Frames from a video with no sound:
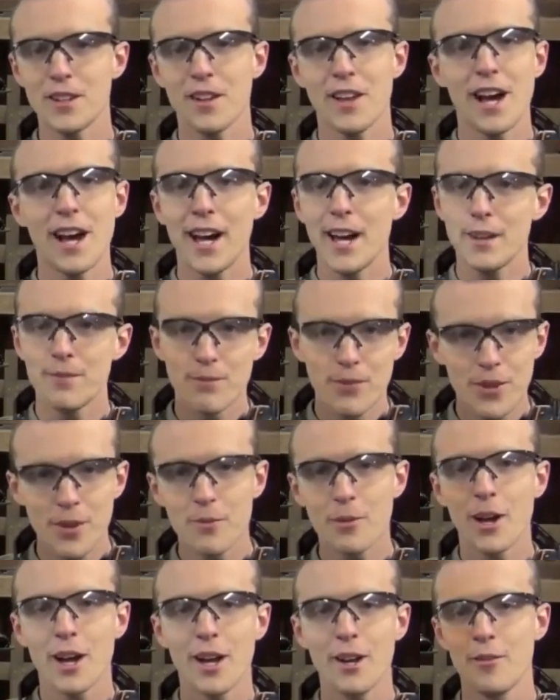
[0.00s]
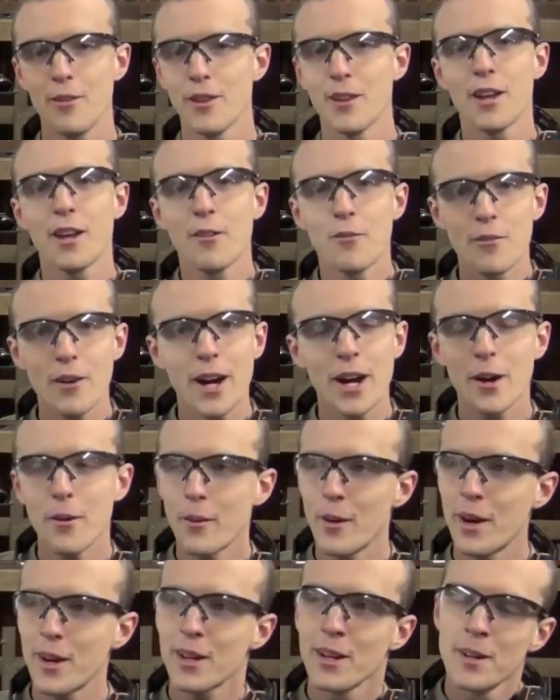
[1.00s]
of July, some kind of illegal
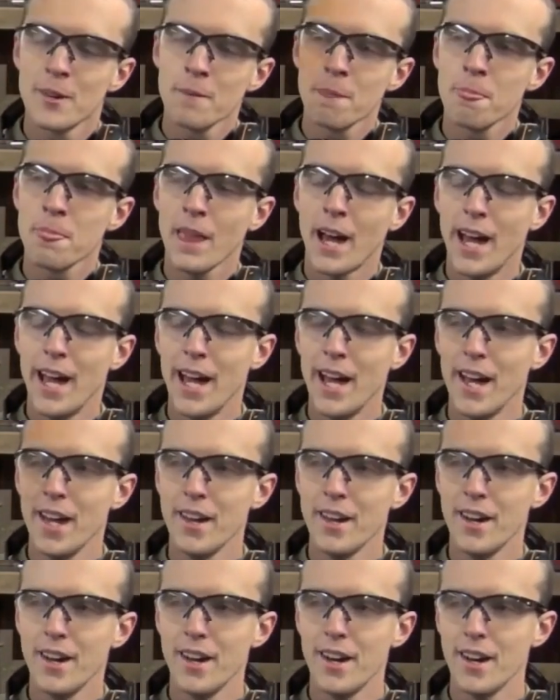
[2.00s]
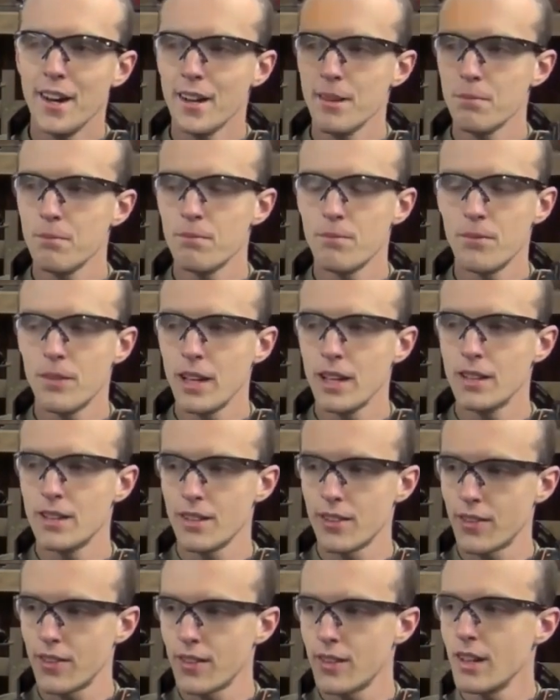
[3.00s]
firework, and uh, they
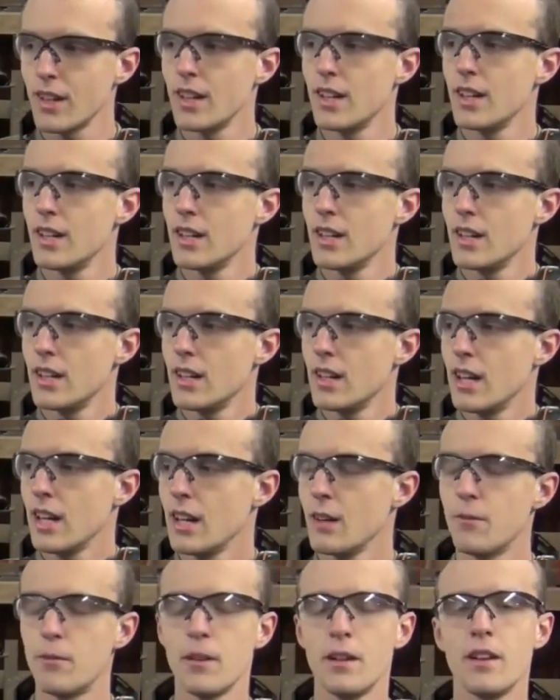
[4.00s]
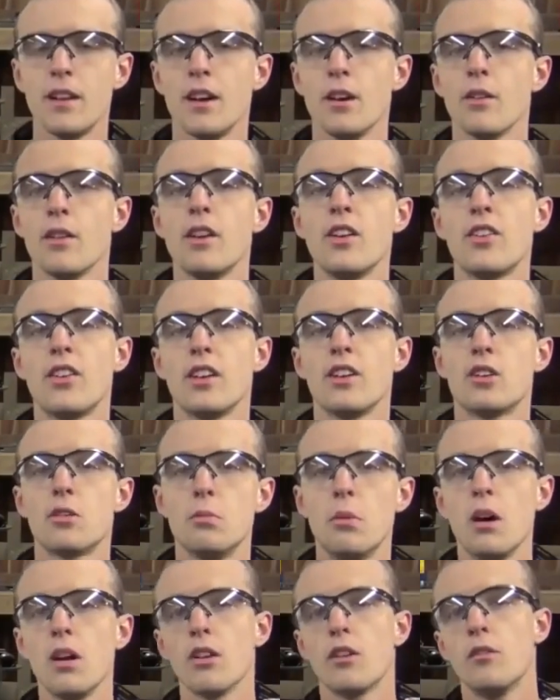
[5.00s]
just, even though there's a
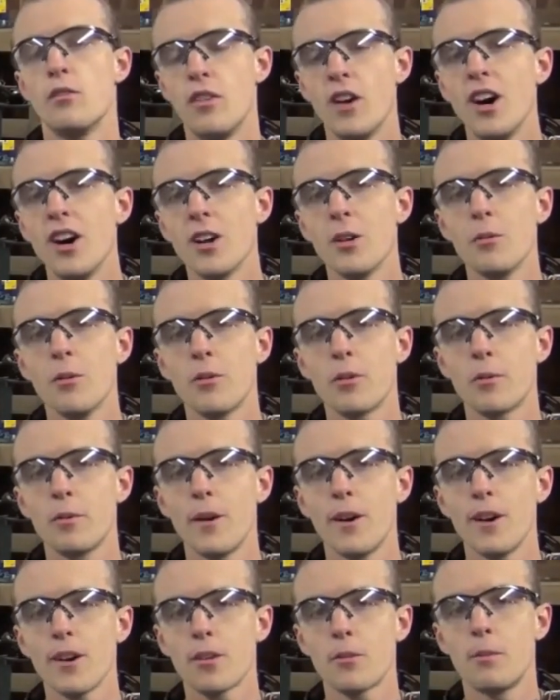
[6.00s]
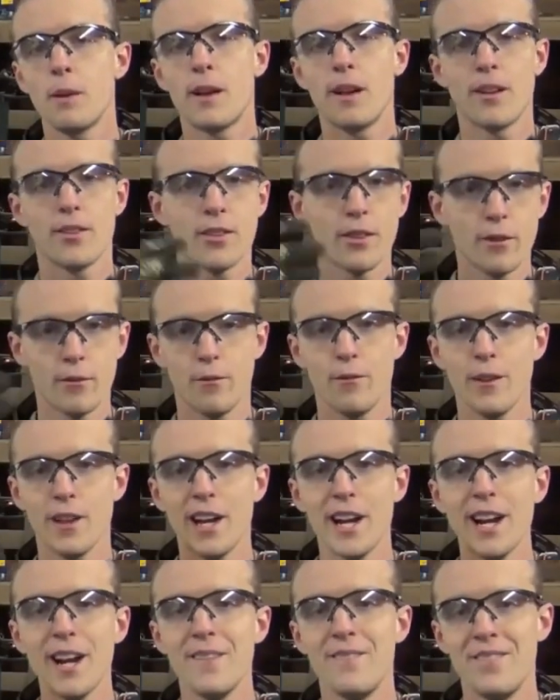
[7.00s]
smaller volume of sparks because of the
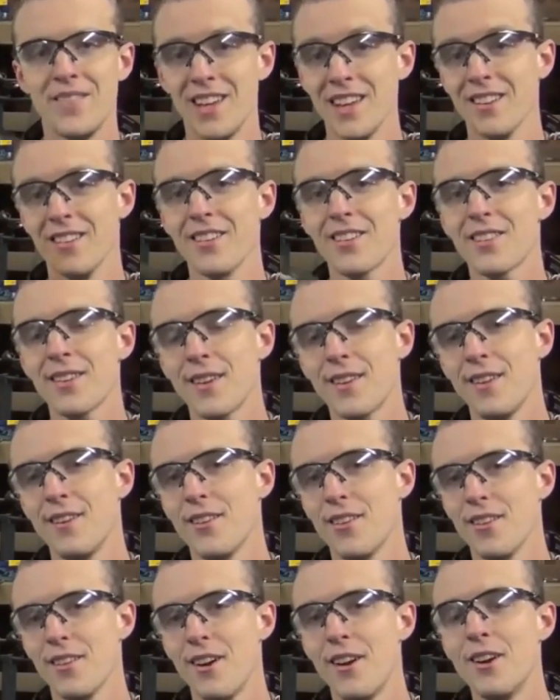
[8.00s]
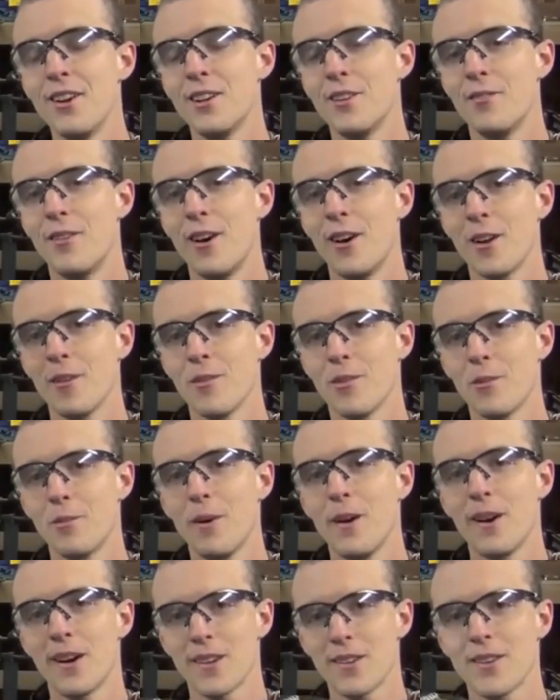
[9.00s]
flare, it looks like there's a larger volume of
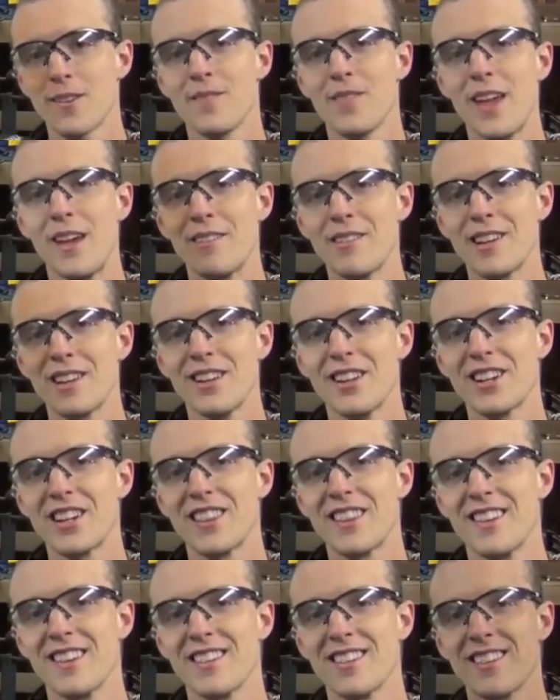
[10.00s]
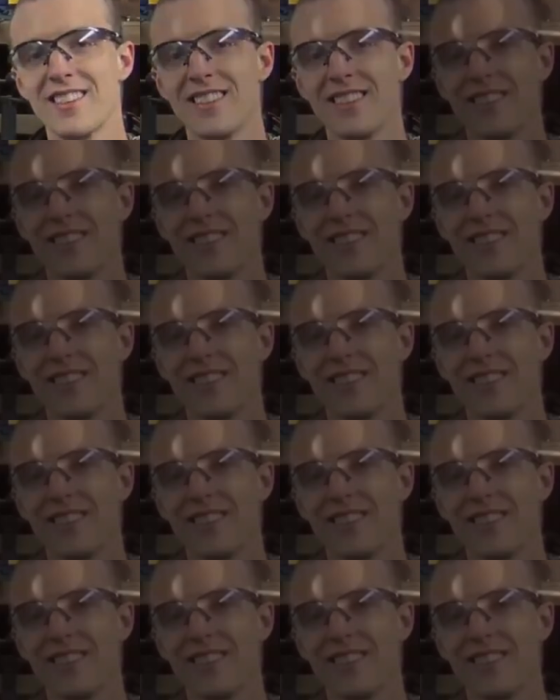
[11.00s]
sparks. Have a good look at this.